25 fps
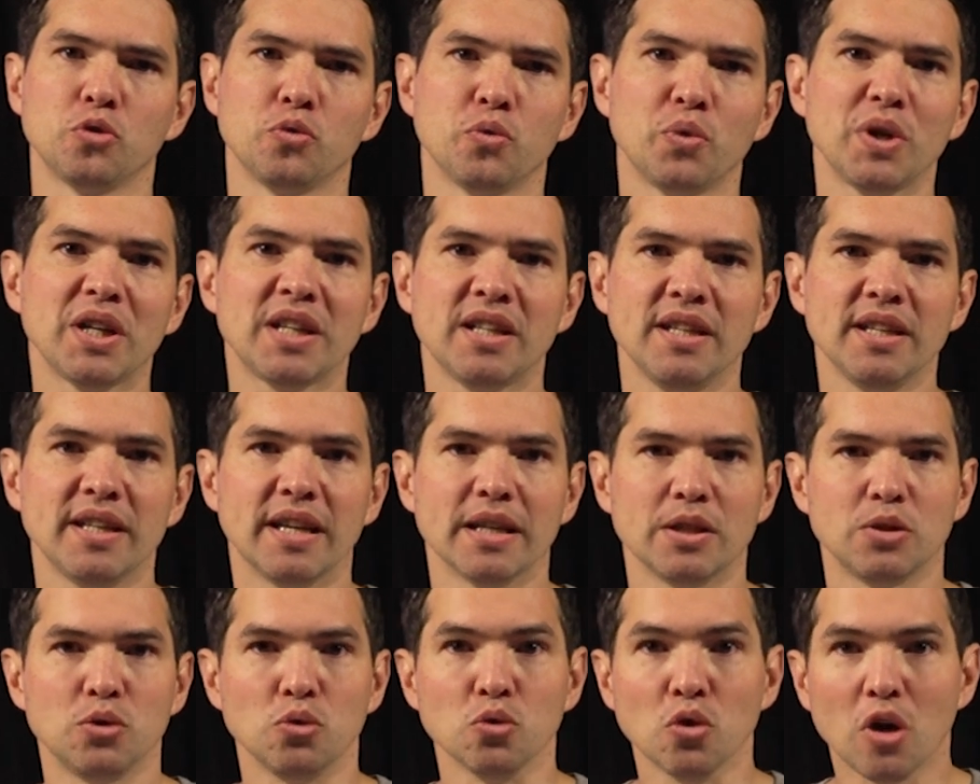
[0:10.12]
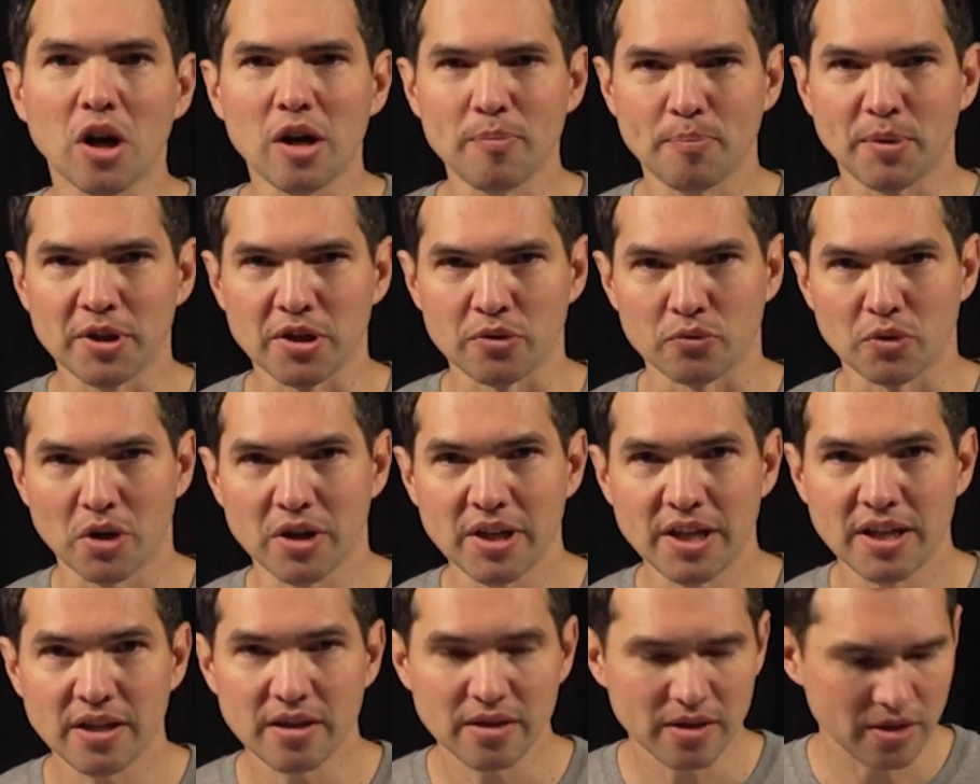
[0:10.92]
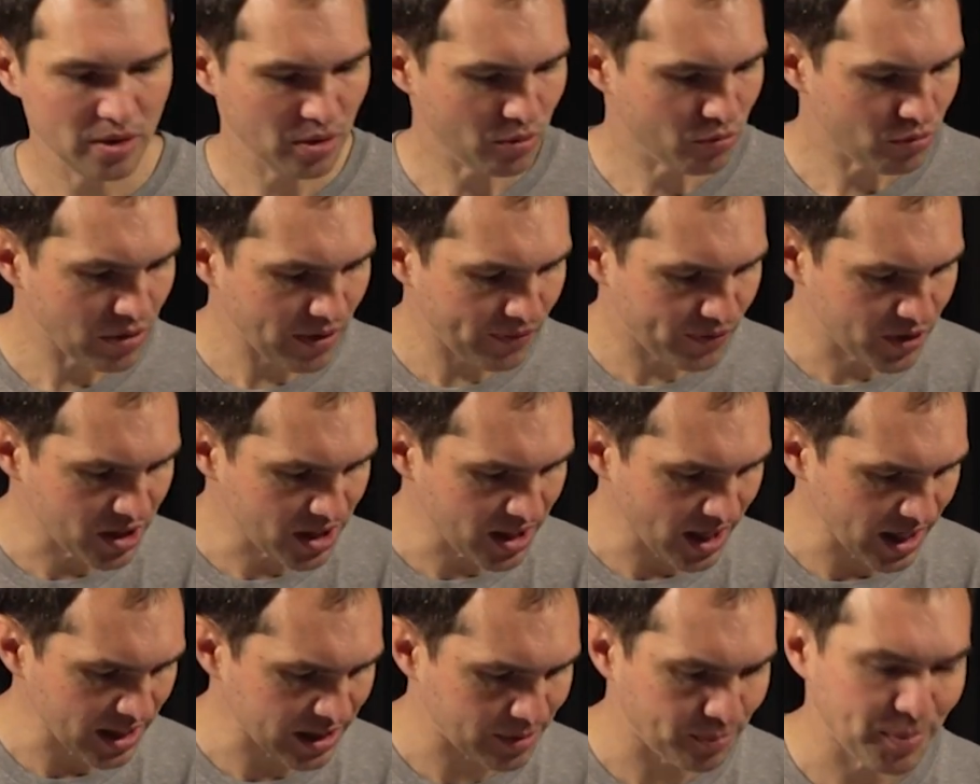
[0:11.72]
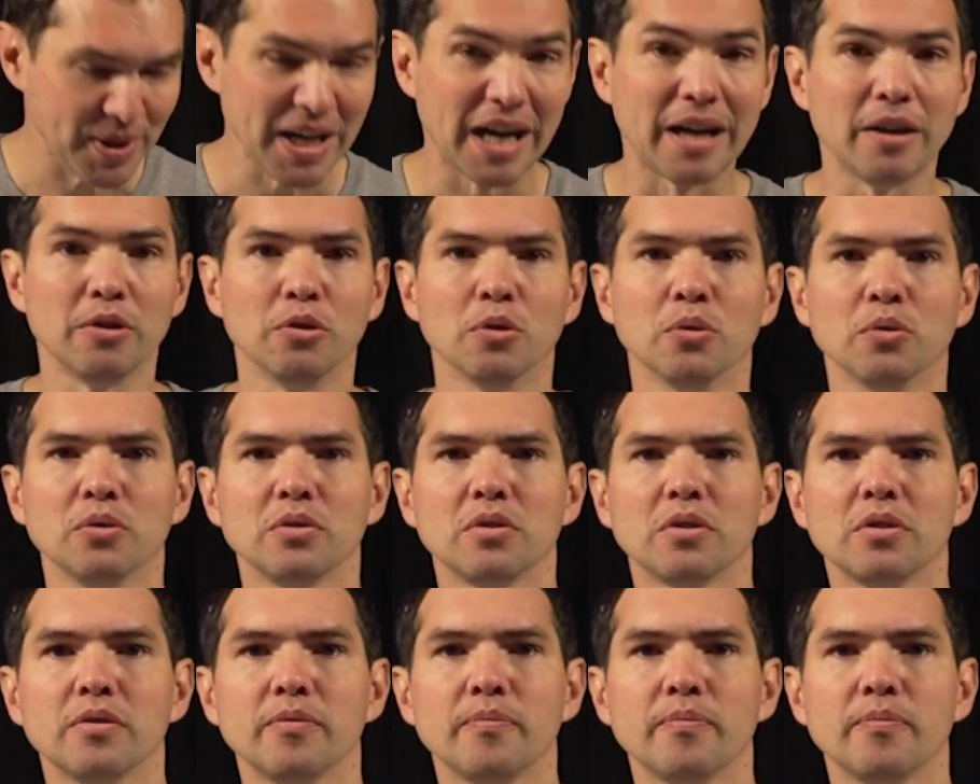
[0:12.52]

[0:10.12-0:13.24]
quickly get you up and running with the SpiNode.